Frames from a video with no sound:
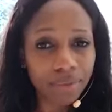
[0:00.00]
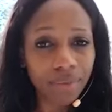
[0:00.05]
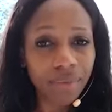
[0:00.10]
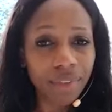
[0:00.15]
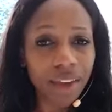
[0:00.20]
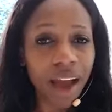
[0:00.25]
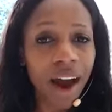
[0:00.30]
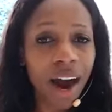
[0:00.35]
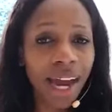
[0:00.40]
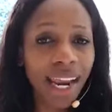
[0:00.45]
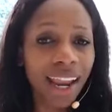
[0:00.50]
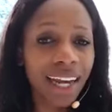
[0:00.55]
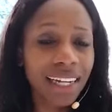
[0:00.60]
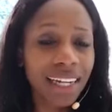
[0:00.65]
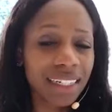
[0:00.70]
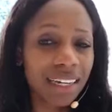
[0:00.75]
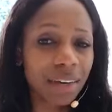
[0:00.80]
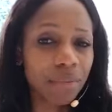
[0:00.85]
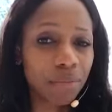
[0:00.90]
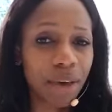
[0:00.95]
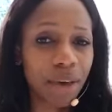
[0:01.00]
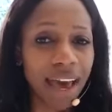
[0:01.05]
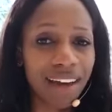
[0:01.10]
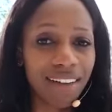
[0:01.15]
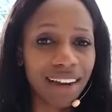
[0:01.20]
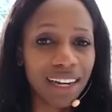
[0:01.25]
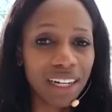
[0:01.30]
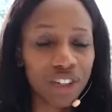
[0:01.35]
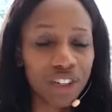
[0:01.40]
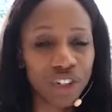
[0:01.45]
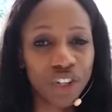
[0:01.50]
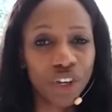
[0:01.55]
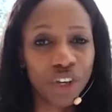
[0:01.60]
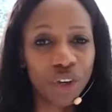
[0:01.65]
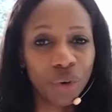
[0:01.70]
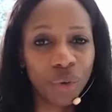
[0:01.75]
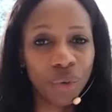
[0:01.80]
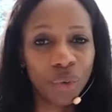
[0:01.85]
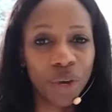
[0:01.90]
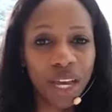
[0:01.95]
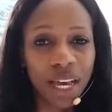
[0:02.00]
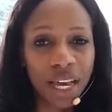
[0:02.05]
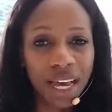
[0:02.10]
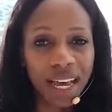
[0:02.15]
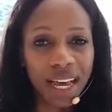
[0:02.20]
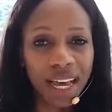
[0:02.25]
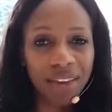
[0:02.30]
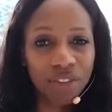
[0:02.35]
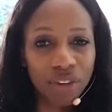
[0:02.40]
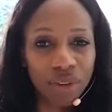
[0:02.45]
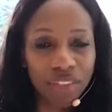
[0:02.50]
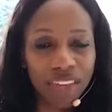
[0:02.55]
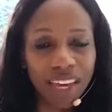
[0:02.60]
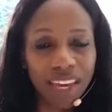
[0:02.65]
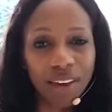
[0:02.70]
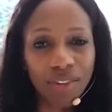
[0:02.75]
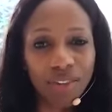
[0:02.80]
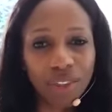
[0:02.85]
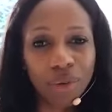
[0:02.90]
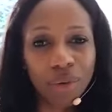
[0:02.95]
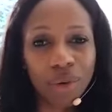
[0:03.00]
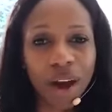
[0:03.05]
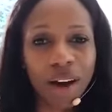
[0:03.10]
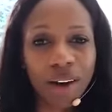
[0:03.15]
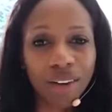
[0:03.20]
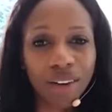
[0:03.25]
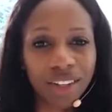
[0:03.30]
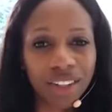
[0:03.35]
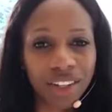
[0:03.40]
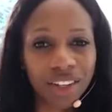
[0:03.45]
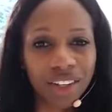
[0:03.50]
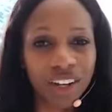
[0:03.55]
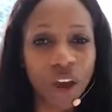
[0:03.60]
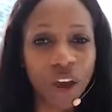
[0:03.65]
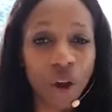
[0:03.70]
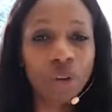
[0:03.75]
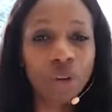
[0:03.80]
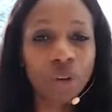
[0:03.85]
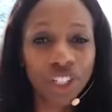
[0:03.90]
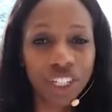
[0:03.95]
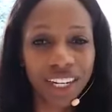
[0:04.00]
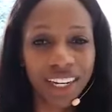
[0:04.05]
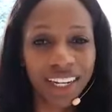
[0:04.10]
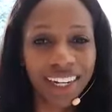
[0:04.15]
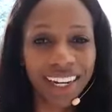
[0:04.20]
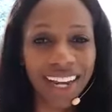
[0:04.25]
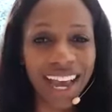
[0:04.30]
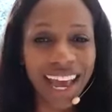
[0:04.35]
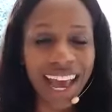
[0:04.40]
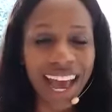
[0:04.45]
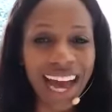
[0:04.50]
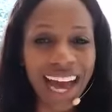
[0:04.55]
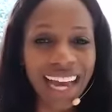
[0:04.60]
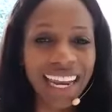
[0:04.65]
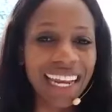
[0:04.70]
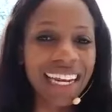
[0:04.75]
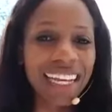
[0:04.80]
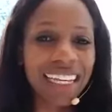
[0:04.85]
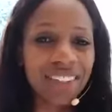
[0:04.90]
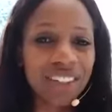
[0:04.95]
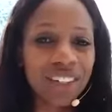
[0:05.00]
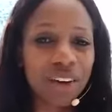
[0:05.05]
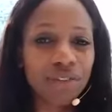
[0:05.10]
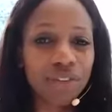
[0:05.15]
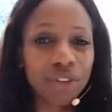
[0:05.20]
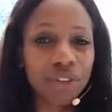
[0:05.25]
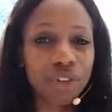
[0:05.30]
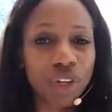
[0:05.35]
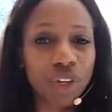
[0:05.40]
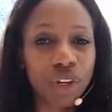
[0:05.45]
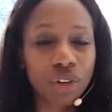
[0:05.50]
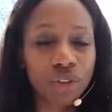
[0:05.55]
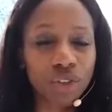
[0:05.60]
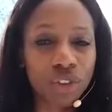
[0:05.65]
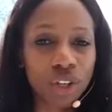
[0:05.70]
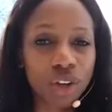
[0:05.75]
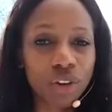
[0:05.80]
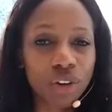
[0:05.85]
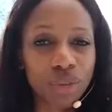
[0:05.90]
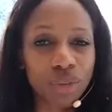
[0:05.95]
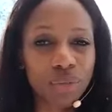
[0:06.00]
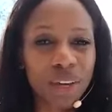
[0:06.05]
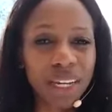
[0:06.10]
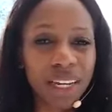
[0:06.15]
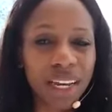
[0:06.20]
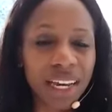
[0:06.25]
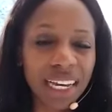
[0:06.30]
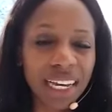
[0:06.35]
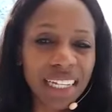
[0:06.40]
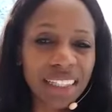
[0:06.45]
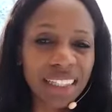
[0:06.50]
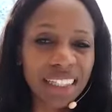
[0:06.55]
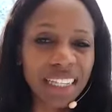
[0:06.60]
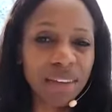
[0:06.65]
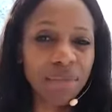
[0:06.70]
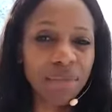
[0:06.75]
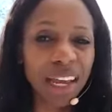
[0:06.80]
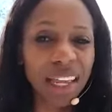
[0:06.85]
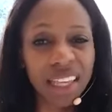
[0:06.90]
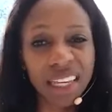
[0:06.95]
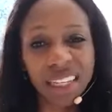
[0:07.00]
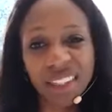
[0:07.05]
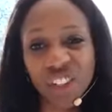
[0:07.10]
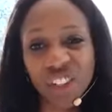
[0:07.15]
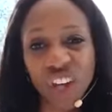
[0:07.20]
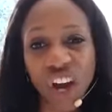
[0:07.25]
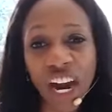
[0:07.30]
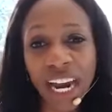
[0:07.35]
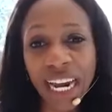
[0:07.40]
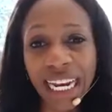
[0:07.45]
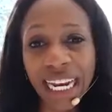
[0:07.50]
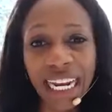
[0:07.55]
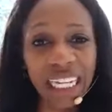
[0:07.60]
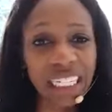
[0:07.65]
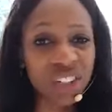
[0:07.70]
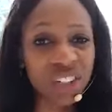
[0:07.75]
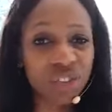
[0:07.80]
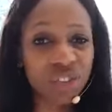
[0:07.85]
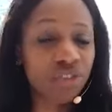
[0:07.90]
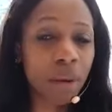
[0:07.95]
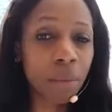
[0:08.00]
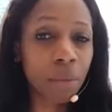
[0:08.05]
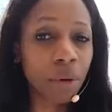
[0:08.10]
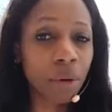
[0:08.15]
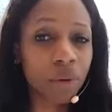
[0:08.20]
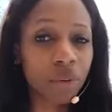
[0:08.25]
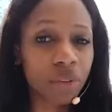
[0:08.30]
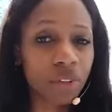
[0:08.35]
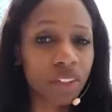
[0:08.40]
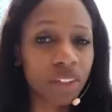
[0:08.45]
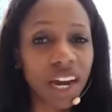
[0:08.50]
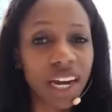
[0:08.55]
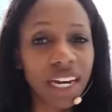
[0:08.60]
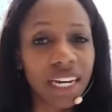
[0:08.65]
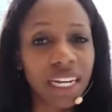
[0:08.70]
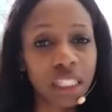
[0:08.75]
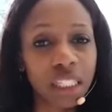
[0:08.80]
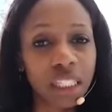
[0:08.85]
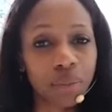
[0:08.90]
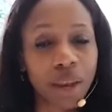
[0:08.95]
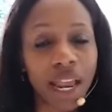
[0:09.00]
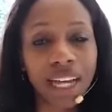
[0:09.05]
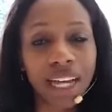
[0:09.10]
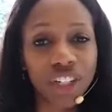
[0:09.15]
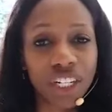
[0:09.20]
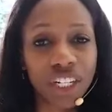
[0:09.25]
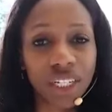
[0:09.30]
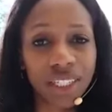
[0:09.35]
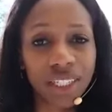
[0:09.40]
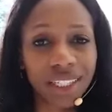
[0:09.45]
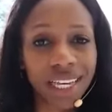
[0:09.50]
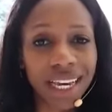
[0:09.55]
I like to compare it to, if you think of the world as an ocean, and any stuff you're doing on social media can seem like these tiny little ripples, tiny splashes.